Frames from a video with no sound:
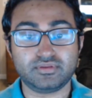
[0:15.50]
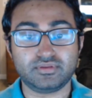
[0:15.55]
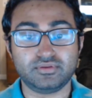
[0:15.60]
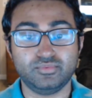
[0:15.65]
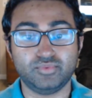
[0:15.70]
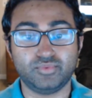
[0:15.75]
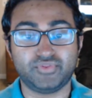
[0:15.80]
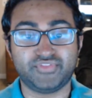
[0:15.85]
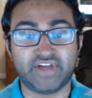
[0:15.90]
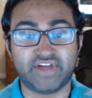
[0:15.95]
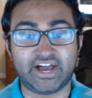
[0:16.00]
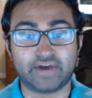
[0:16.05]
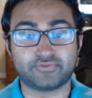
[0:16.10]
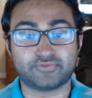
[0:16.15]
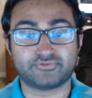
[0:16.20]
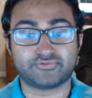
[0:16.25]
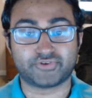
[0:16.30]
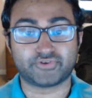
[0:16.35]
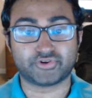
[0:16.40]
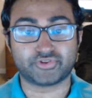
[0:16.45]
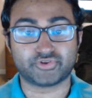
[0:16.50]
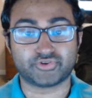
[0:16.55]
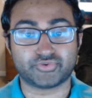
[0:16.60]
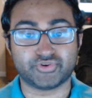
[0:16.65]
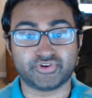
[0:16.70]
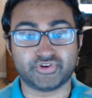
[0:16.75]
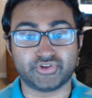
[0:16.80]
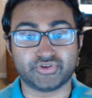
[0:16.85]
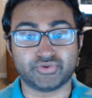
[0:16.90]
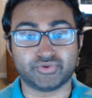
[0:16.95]
Without further
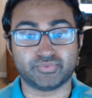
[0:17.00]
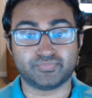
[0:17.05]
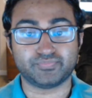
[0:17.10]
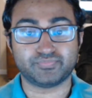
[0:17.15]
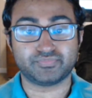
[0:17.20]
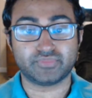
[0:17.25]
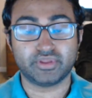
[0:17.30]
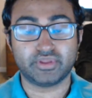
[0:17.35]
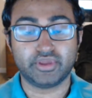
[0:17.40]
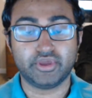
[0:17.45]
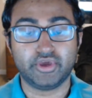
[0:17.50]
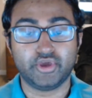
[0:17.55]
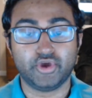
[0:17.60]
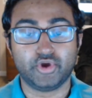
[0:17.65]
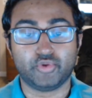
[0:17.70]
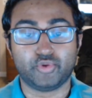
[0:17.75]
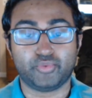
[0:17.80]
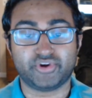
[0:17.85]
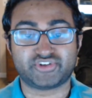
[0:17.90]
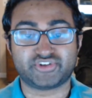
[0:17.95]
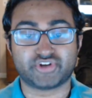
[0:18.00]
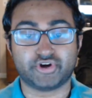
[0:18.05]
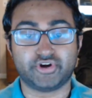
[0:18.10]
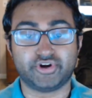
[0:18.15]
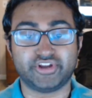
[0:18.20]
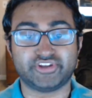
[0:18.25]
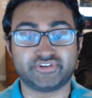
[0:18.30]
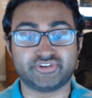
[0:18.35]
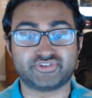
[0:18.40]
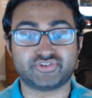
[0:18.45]
ado,
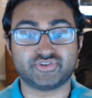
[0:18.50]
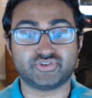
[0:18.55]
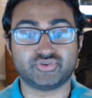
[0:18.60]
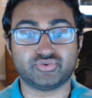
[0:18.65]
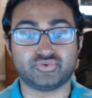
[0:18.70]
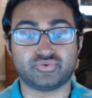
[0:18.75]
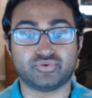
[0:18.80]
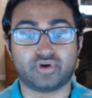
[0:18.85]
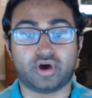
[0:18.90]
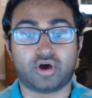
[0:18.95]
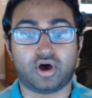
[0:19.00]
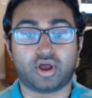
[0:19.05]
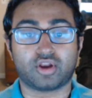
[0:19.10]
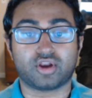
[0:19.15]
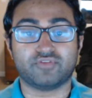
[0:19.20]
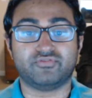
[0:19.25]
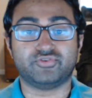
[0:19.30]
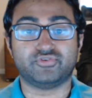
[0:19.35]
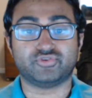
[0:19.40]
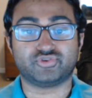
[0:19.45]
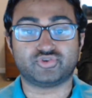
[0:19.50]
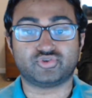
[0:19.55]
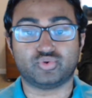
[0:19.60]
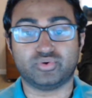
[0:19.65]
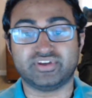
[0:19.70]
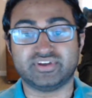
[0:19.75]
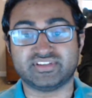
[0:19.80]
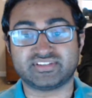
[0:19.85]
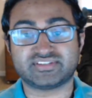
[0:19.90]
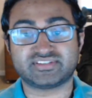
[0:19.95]
returning to Oliver
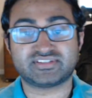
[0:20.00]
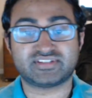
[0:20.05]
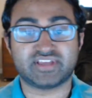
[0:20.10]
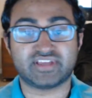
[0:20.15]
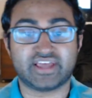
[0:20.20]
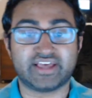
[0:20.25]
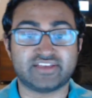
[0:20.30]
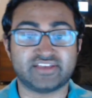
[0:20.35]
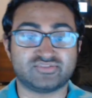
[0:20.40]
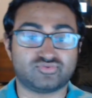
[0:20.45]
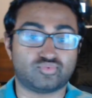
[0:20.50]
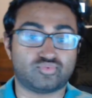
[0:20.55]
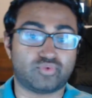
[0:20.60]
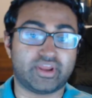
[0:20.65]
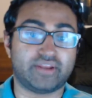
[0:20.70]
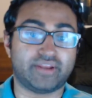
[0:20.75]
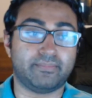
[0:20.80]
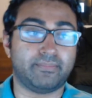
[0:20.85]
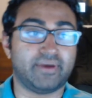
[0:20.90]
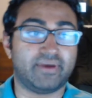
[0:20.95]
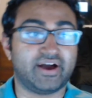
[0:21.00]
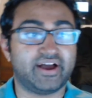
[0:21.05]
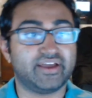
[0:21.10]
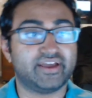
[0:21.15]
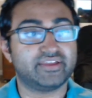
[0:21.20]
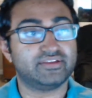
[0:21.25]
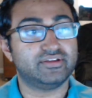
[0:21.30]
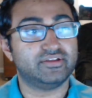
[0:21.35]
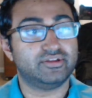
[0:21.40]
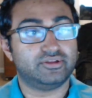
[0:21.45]
Twist as read by
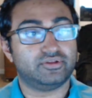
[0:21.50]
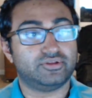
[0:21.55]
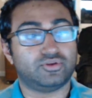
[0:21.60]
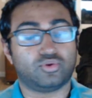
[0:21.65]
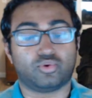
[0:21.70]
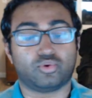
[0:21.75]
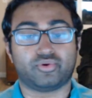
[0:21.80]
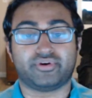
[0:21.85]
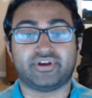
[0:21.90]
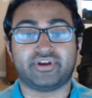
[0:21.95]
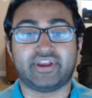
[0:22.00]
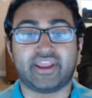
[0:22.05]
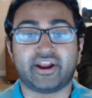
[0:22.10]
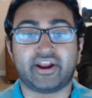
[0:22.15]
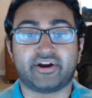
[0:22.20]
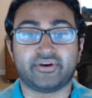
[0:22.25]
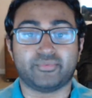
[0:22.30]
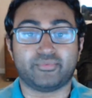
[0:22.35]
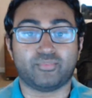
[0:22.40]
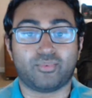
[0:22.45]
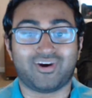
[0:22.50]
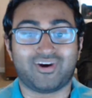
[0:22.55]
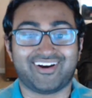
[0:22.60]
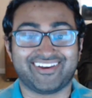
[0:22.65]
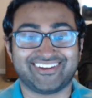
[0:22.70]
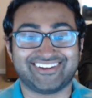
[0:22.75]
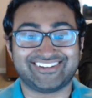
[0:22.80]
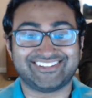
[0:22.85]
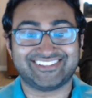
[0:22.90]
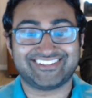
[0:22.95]
Lord Naren
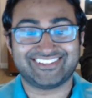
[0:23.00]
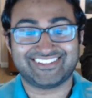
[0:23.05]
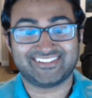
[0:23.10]
White.